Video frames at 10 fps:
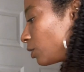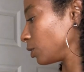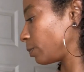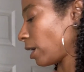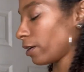little
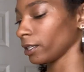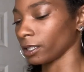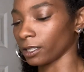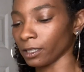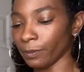spot right
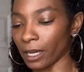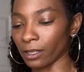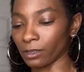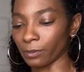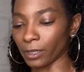there is
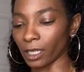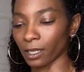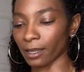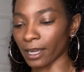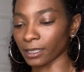bothering me.
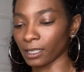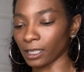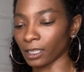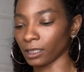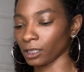I
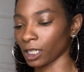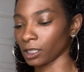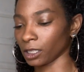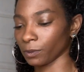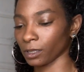accidentally
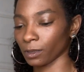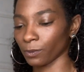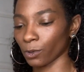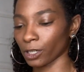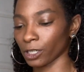touched it with
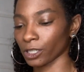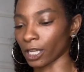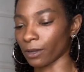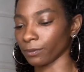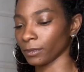some water,
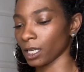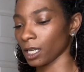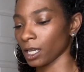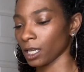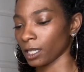so
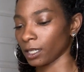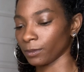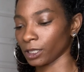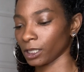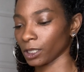
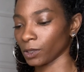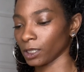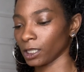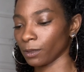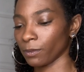I'm just
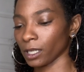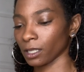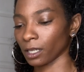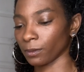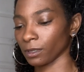going to
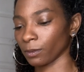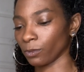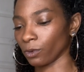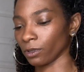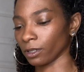mix up some
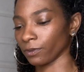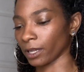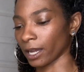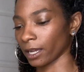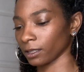more of
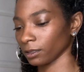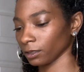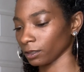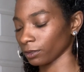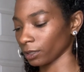that
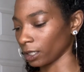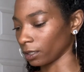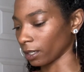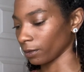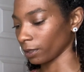
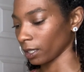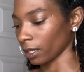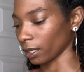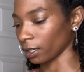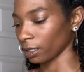green that we
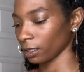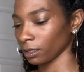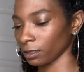had.